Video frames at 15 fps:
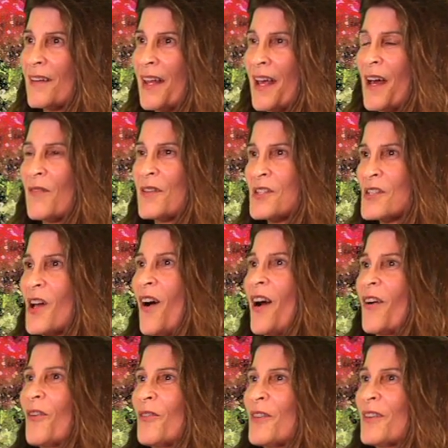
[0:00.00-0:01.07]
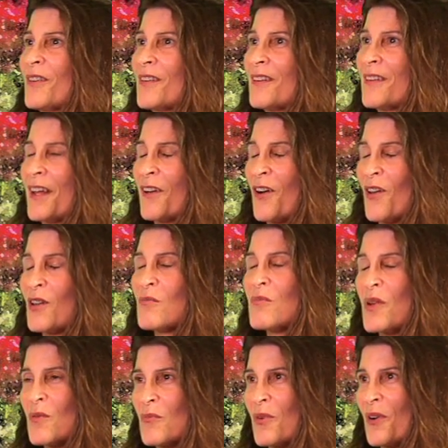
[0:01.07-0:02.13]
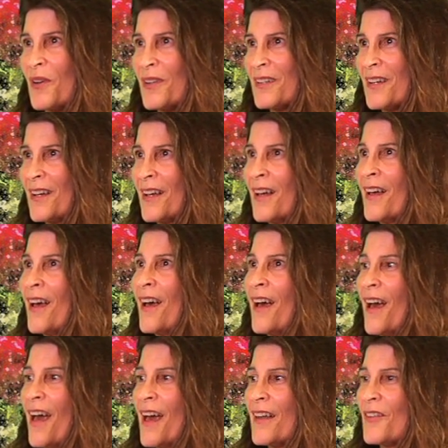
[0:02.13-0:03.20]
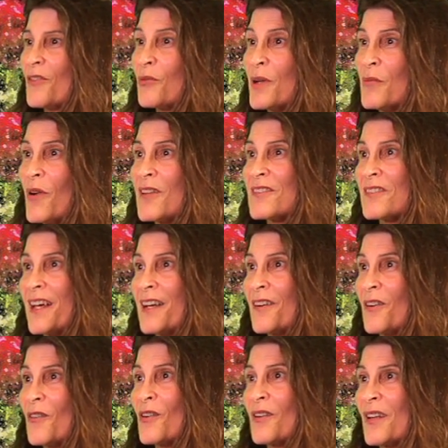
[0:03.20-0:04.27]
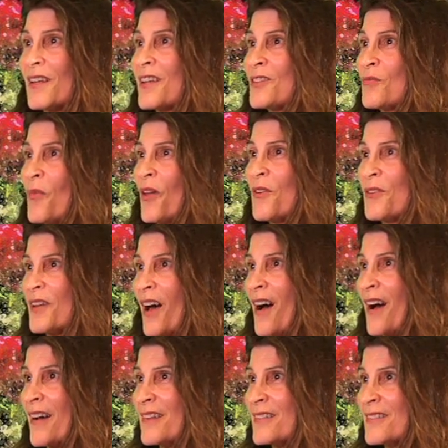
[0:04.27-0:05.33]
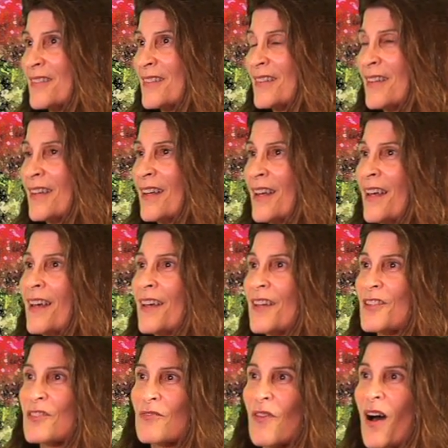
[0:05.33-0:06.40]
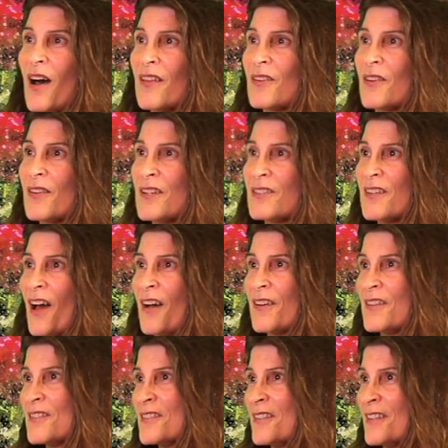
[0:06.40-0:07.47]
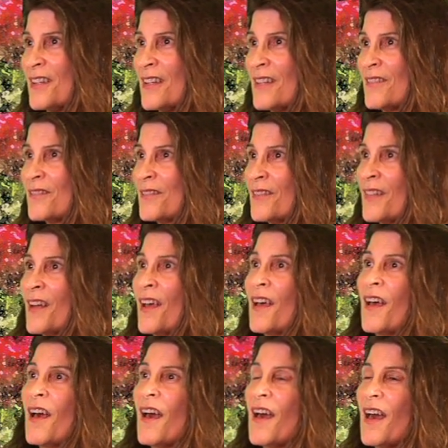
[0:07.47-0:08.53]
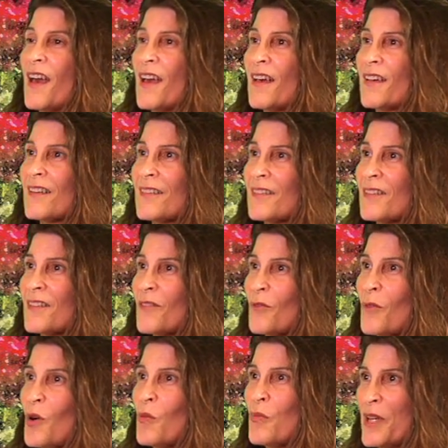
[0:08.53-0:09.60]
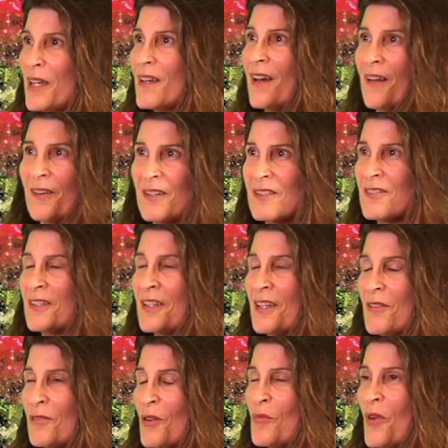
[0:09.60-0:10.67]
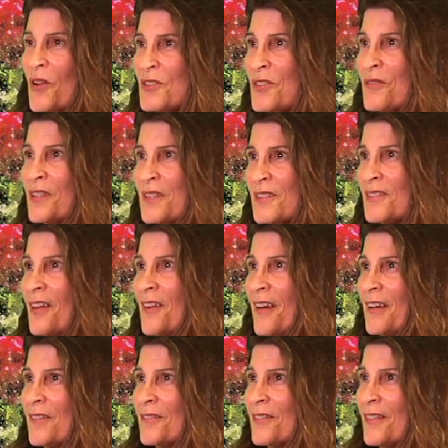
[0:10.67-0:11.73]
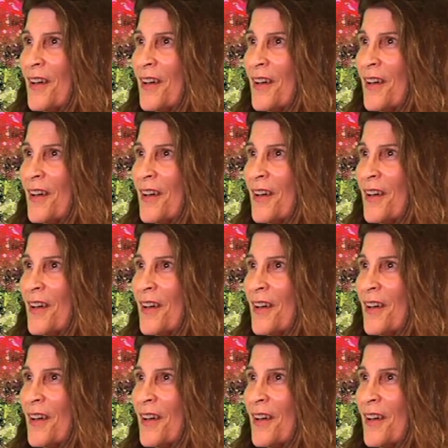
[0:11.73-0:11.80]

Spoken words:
they have a child, they call him Pembroke, and 3 months later, his mother dies. His father is out at sea, and will be out at sea for most of his life.